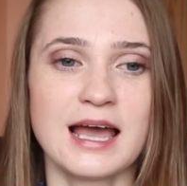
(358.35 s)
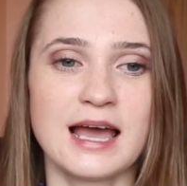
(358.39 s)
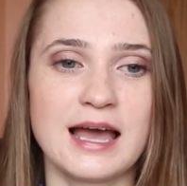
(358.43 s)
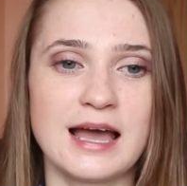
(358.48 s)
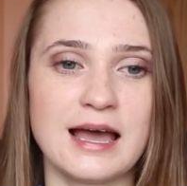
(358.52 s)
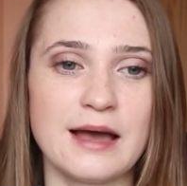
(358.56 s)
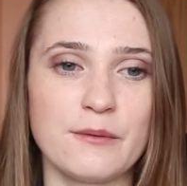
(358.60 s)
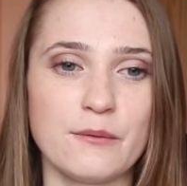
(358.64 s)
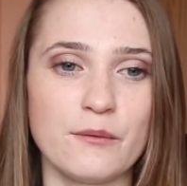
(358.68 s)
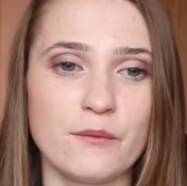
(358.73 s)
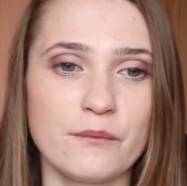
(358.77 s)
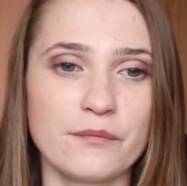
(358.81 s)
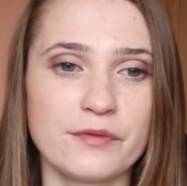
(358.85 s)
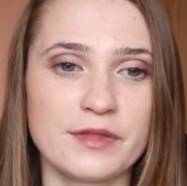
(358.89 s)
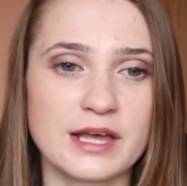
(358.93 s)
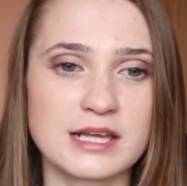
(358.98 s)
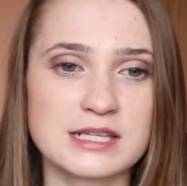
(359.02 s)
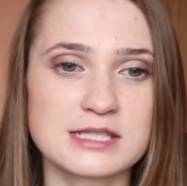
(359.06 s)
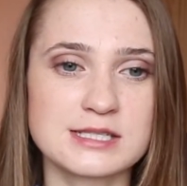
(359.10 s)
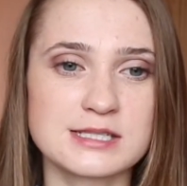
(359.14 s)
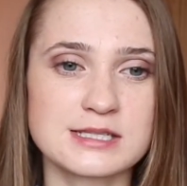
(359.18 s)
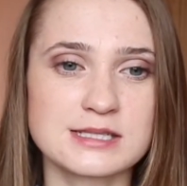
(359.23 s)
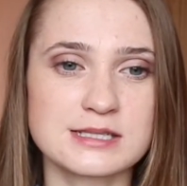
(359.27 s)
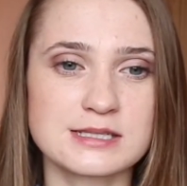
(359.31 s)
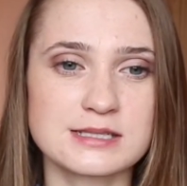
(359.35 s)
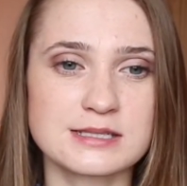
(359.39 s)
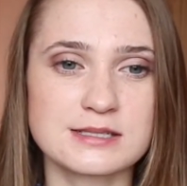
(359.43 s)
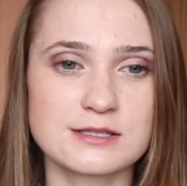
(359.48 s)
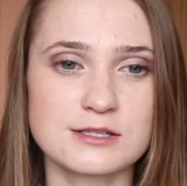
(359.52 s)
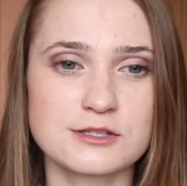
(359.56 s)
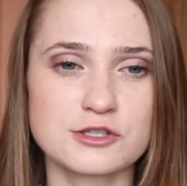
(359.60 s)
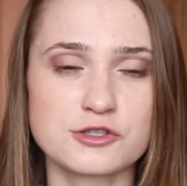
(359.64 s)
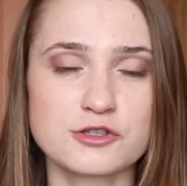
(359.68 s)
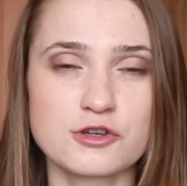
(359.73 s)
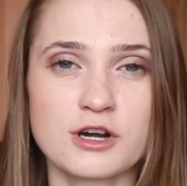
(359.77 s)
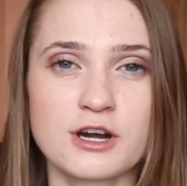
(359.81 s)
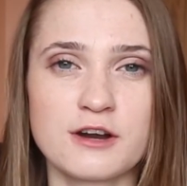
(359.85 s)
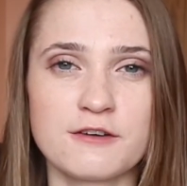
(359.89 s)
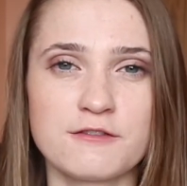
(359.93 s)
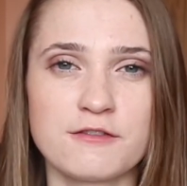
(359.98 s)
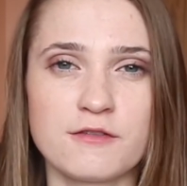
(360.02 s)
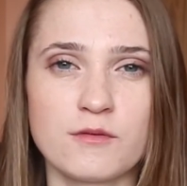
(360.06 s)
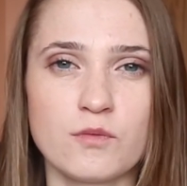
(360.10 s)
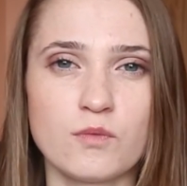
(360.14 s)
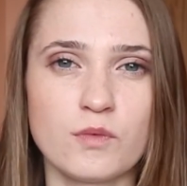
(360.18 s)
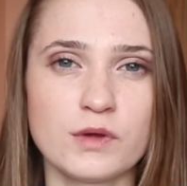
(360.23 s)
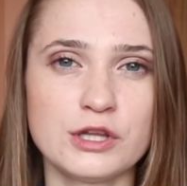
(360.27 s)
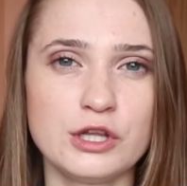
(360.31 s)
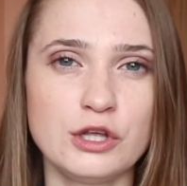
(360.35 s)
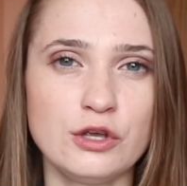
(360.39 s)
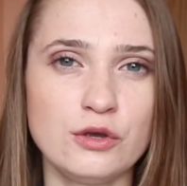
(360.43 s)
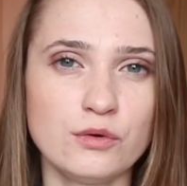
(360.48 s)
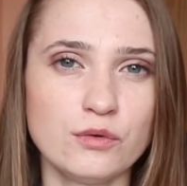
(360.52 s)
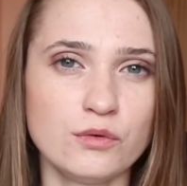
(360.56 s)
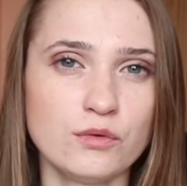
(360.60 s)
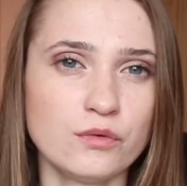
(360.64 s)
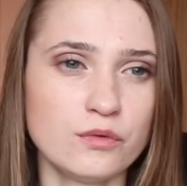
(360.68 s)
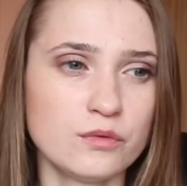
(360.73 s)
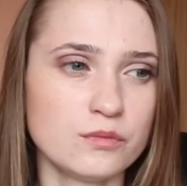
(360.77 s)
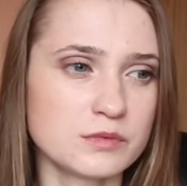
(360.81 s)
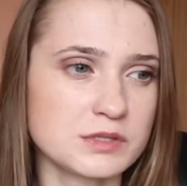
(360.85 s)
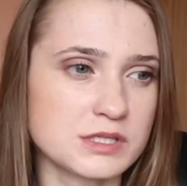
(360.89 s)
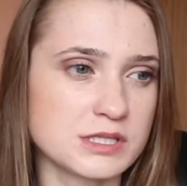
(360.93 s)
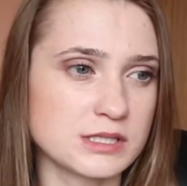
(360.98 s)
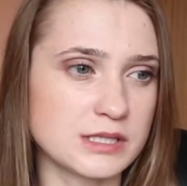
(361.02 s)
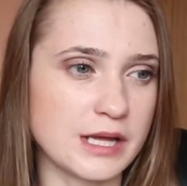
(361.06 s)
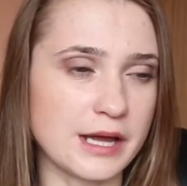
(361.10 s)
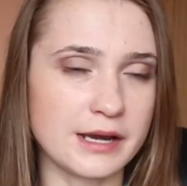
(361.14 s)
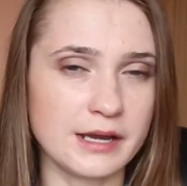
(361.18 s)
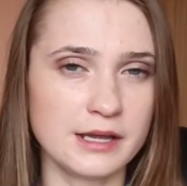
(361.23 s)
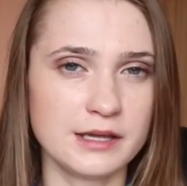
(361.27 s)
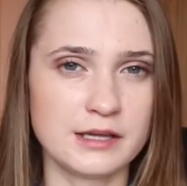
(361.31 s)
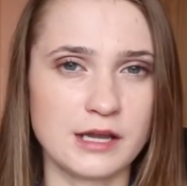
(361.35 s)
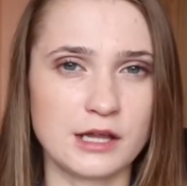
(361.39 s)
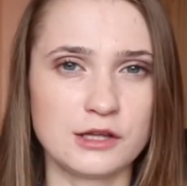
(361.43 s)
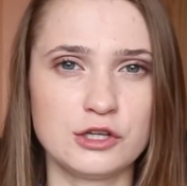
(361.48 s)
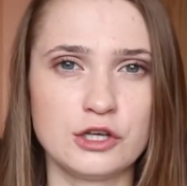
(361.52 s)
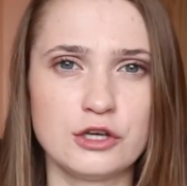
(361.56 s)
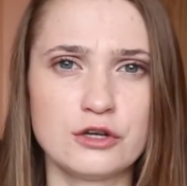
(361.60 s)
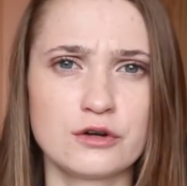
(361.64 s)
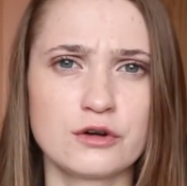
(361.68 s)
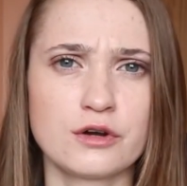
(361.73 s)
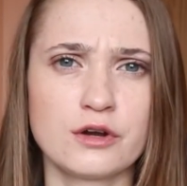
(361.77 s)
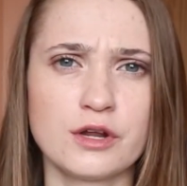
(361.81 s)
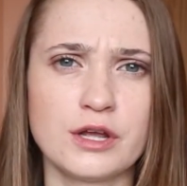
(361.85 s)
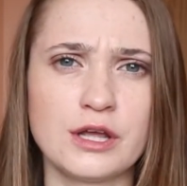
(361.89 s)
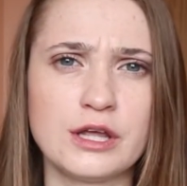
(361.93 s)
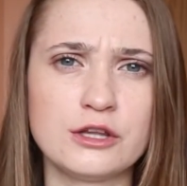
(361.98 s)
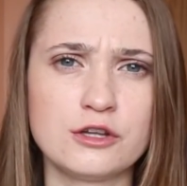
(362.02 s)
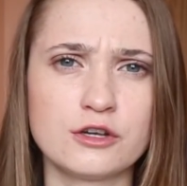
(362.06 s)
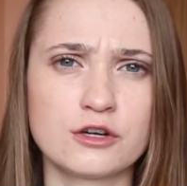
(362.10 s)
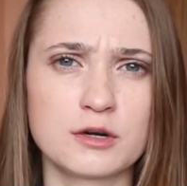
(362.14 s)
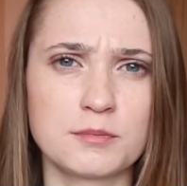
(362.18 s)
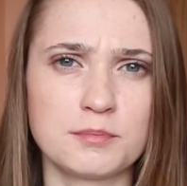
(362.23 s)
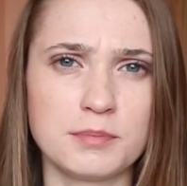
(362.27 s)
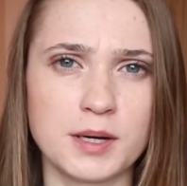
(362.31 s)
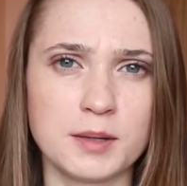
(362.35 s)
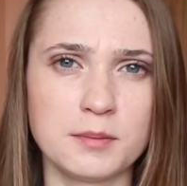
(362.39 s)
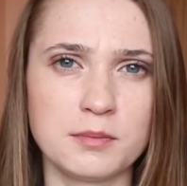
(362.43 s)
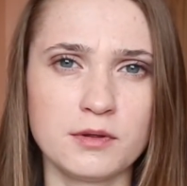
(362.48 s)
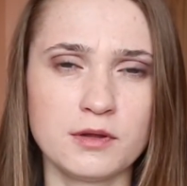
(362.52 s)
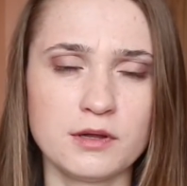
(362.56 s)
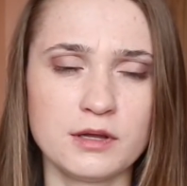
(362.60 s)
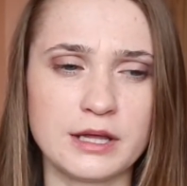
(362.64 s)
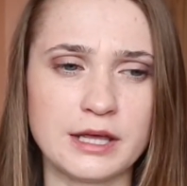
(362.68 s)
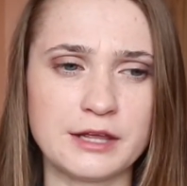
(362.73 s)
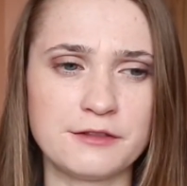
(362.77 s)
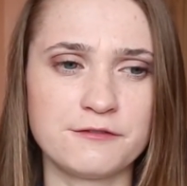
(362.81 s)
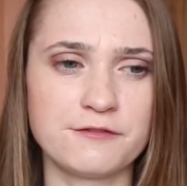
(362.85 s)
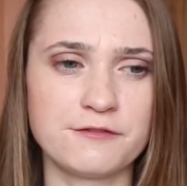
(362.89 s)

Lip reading: That's sort of, when you study and you're in your bubble, it